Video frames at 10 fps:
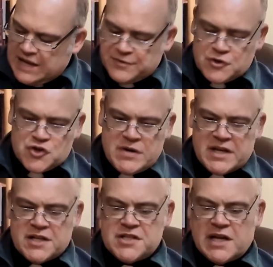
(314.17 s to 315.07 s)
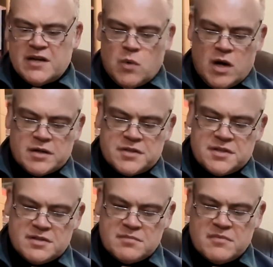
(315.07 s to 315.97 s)
I'm not sure I could tell you
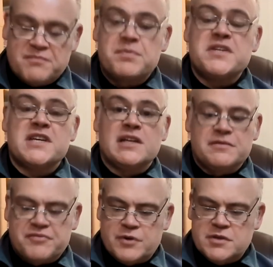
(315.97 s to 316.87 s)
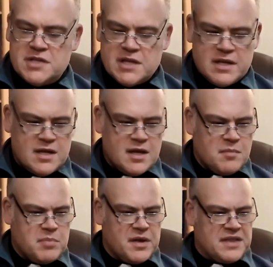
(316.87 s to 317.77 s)
what particular fruit,
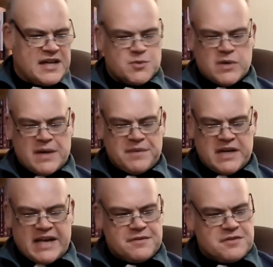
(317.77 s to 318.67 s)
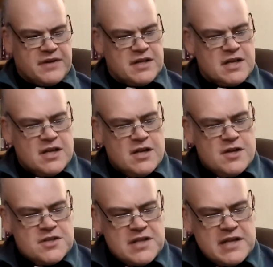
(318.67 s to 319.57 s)
but that's what I'm getting out of it.
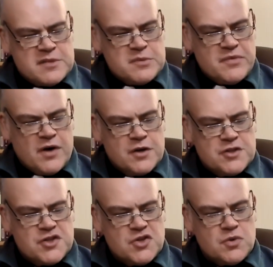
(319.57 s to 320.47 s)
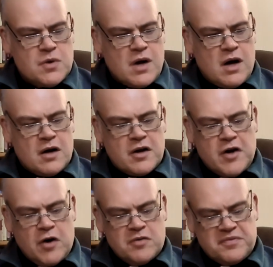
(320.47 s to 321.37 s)
So let's move on to our
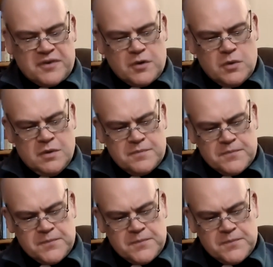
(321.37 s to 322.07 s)
Gongfu.